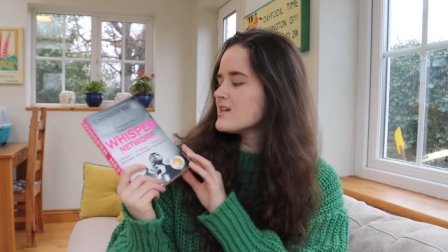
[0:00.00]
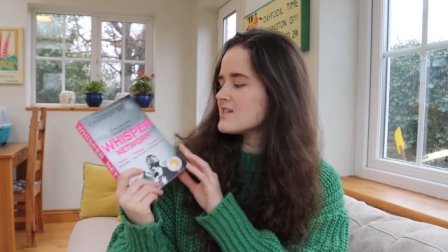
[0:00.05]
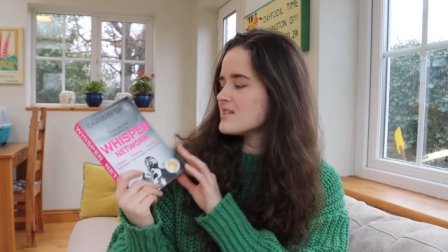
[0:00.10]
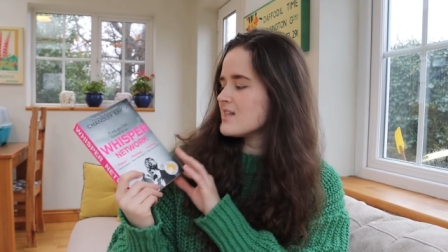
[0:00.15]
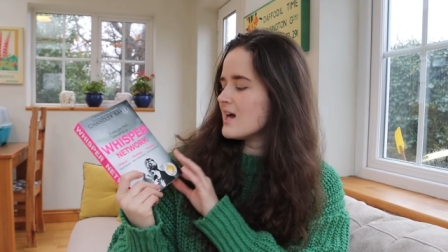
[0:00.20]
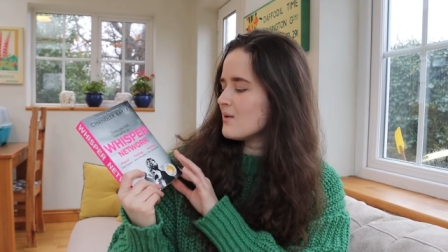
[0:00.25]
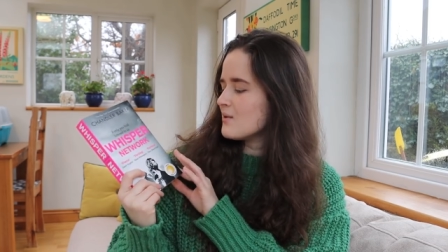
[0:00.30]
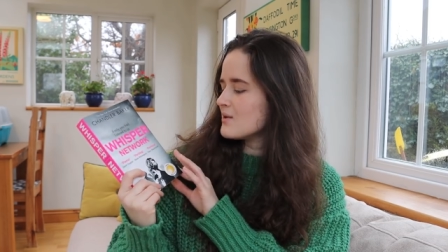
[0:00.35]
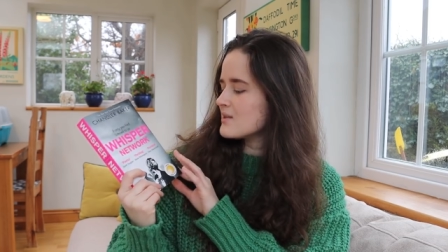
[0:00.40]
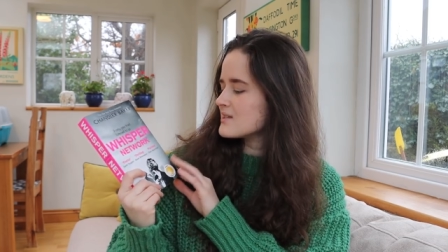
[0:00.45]
So
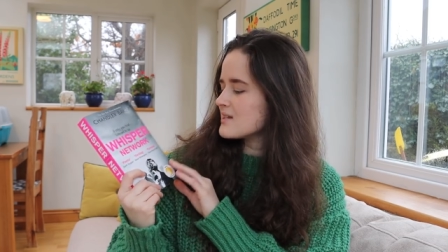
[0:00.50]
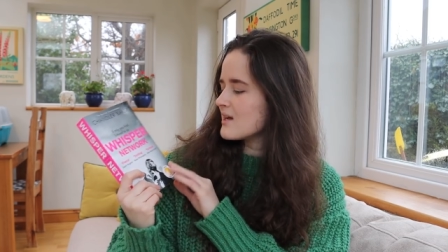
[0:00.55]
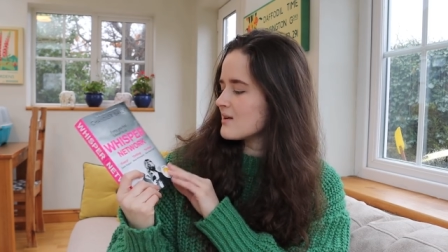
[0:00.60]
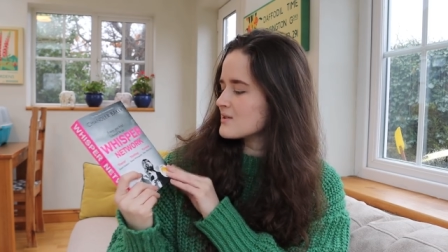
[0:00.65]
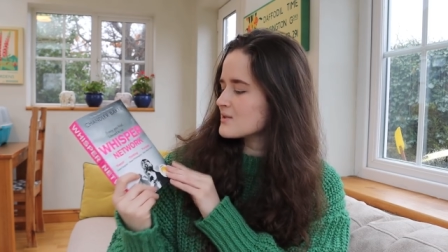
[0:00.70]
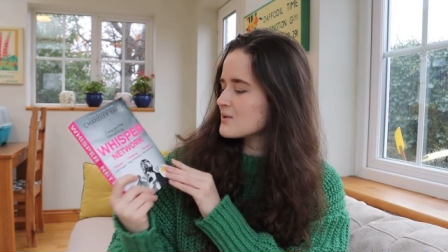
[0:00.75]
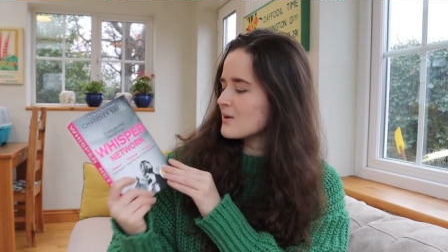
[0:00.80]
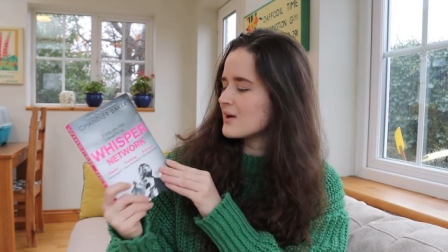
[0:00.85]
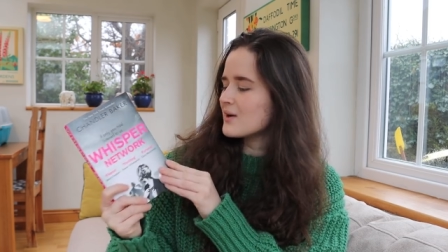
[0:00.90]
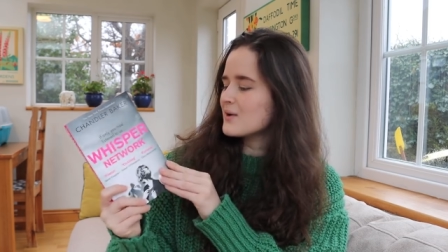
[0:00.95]
that one
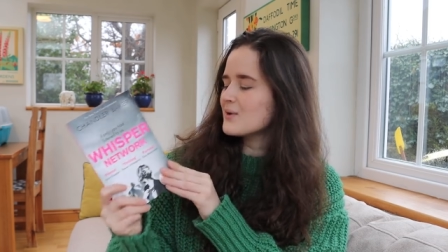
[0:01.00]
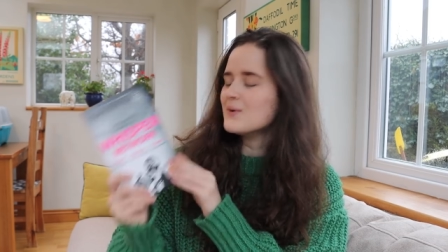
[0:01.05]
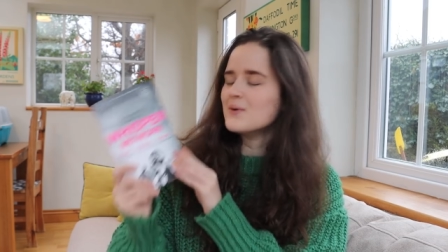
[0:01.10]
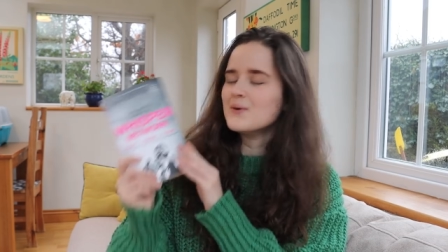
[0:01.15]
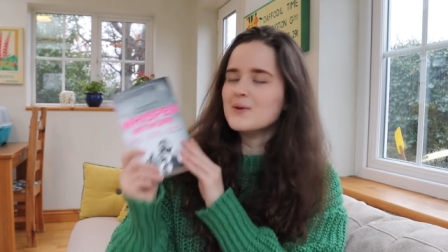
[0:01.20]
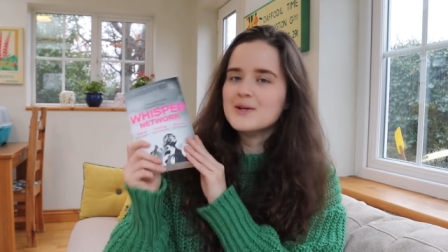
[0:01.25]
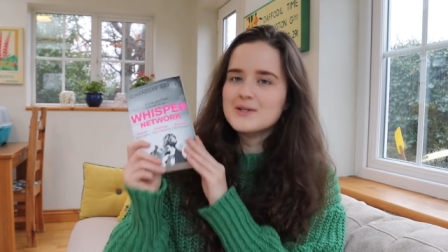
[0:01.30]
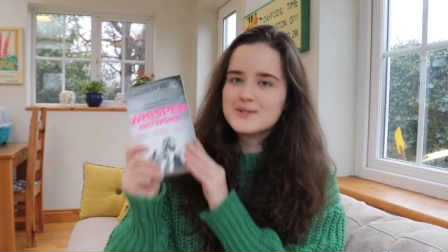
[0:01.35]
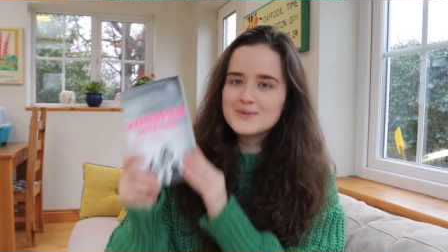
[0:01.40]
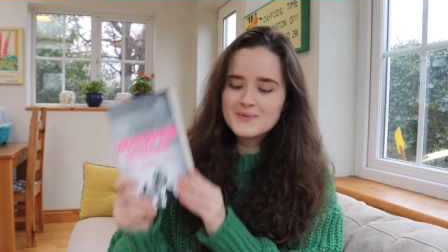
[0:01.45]
sounds quite
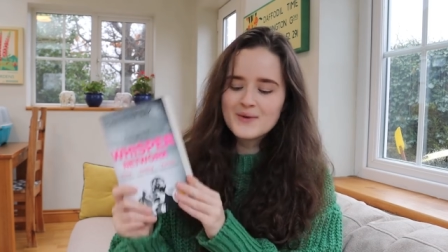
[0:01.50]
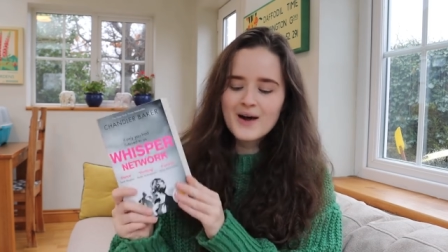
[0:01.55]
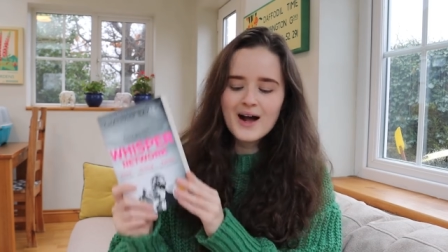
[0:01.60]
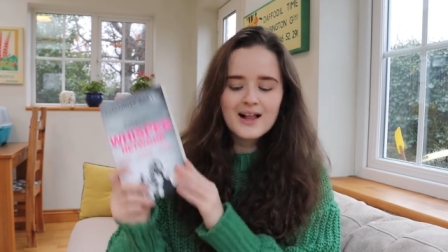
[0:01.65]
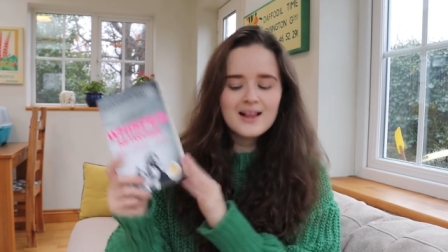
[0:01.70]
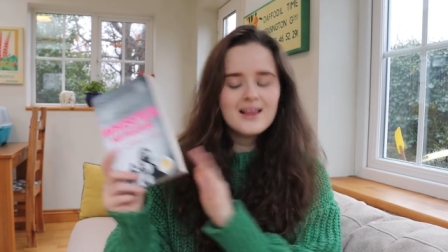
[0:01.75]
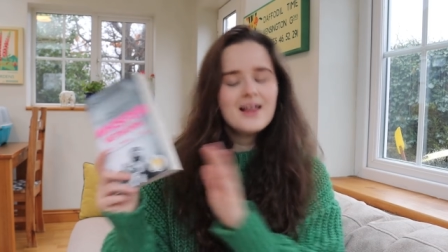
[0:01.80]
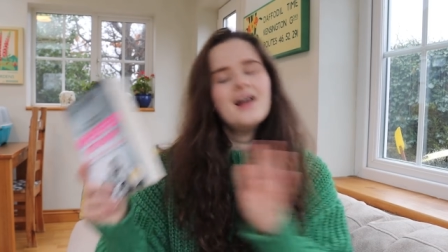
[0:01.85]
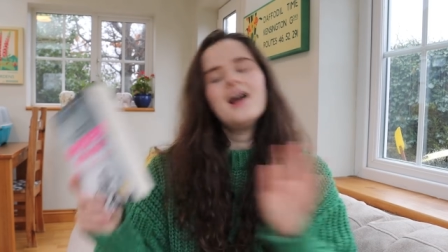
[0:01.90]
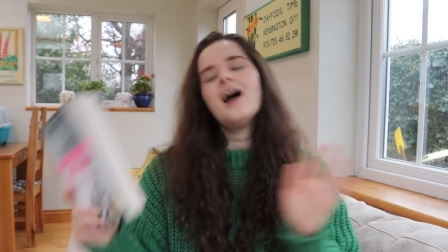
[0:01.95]
cool as
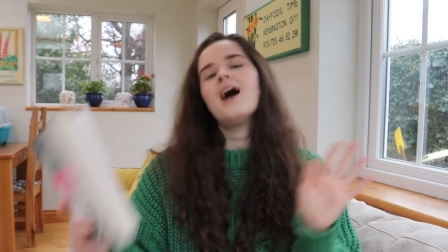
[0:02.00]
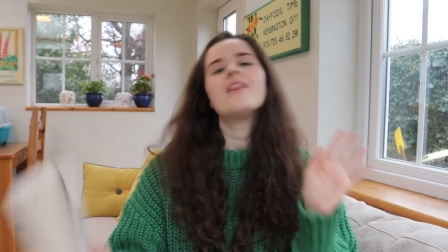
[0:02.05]
well.